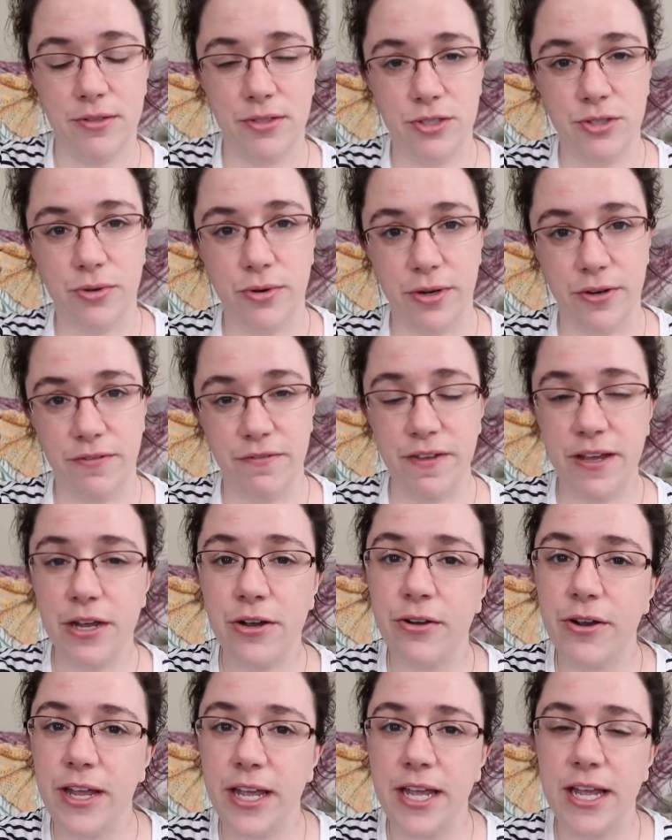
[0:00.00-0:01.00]
toward
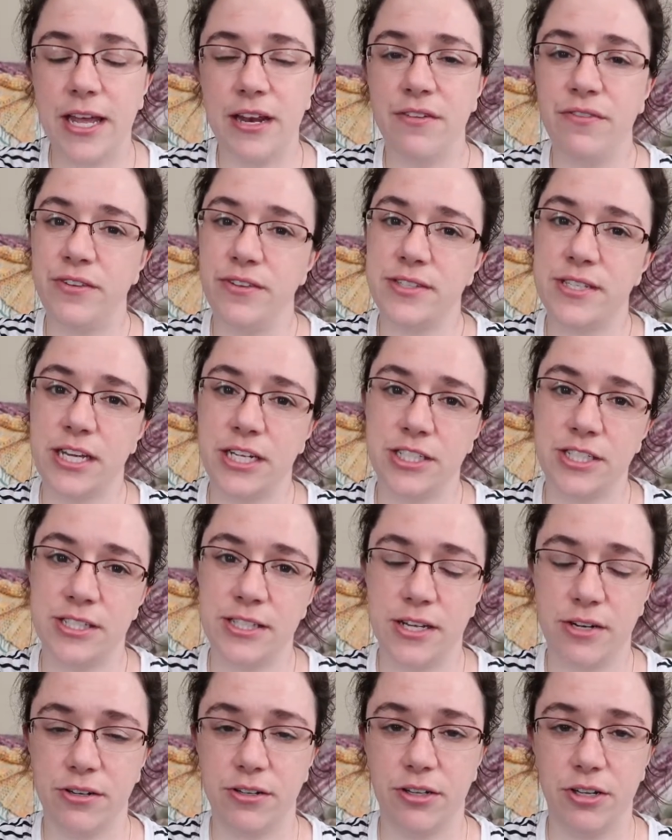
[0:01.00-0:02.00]
fingering and a few
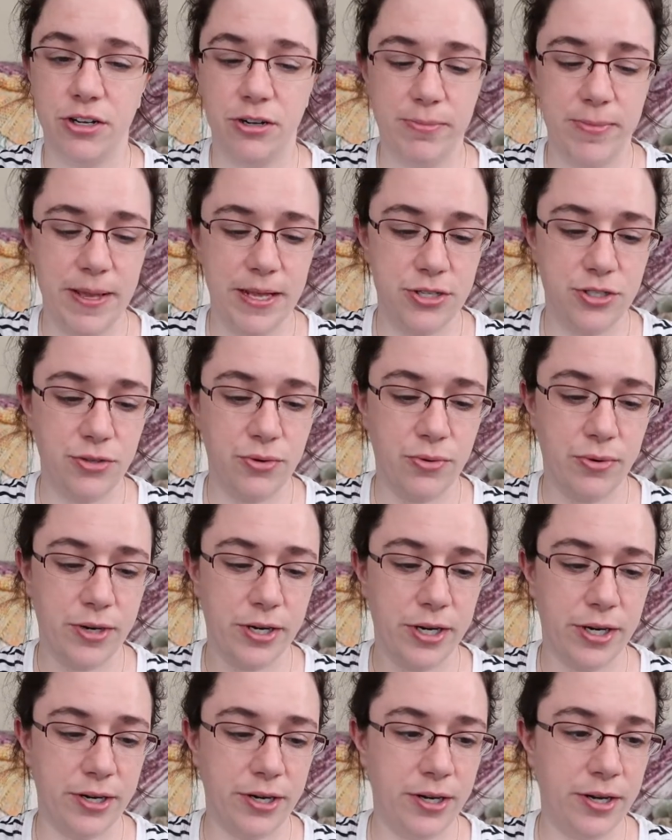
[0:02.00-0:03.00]
sections that are a little bit
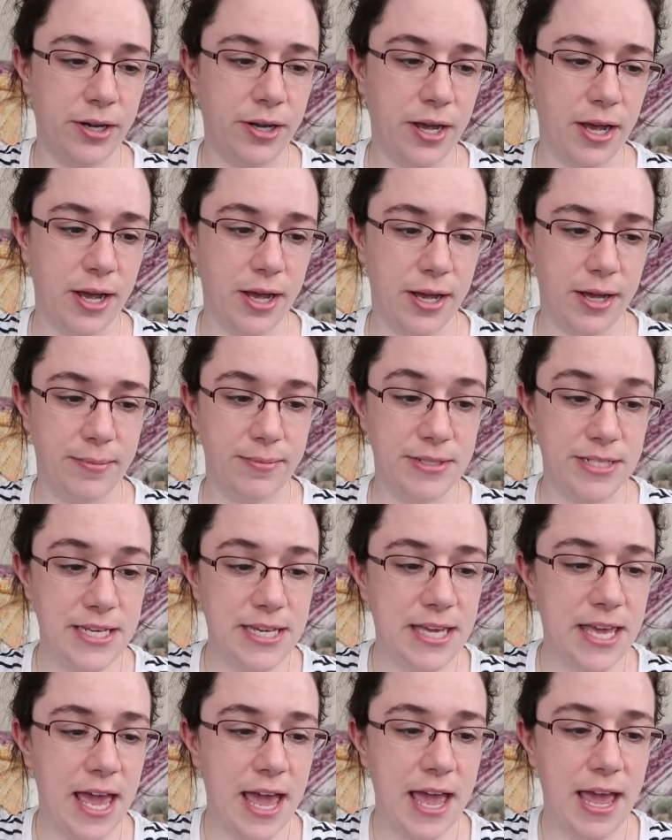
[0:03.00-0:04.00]
toward
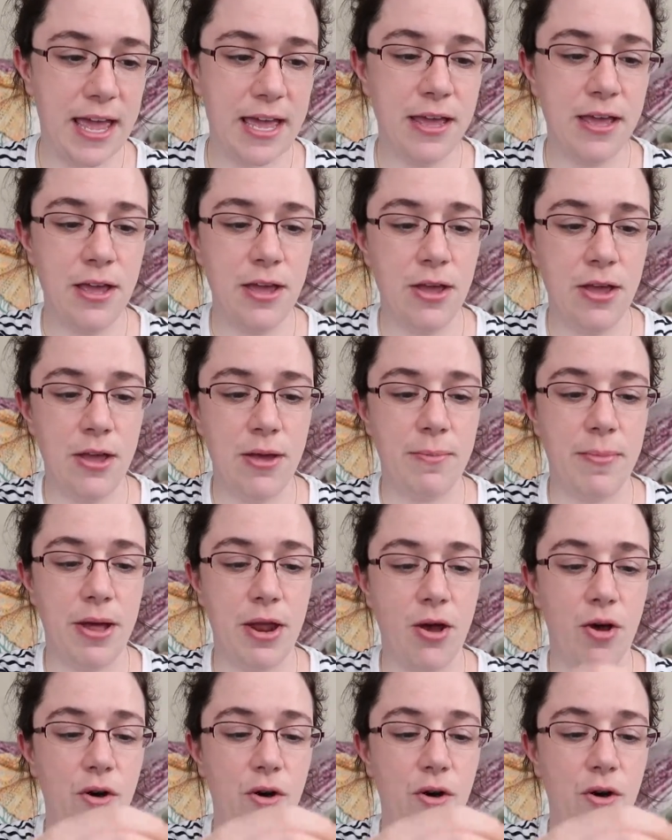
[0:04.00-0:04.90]
DK, but